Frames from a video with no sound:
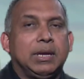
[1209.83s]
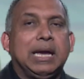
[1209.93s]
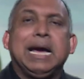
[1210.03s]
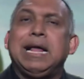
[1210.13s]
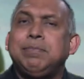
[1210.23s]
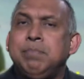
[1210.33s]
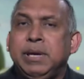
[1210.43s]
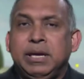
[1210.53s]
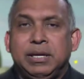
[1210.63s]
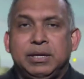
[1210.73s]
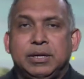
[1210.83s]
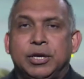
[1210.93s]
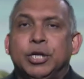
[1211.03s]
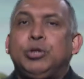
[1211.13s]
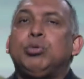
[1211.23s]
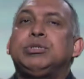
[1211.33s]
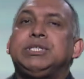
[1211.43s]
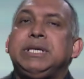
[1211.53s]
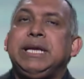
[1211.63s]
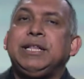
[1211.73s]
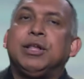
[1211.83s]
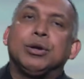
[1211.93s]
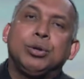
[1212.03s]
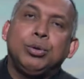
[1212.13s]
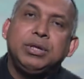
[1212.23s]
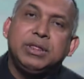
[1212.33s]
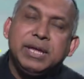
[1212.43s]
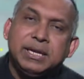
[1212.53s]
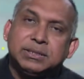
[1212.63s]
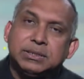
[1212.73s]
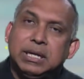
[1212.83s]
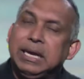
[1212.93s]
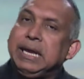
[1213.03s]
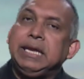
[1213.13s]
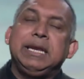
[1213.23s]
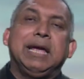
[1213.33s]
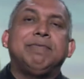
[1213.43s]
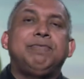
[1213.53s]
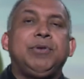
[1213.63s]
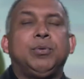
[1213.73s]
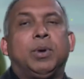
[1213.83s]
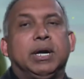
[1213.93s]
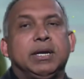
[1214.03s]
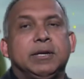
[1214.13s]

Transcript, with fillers: Help me to see the good things in everyone.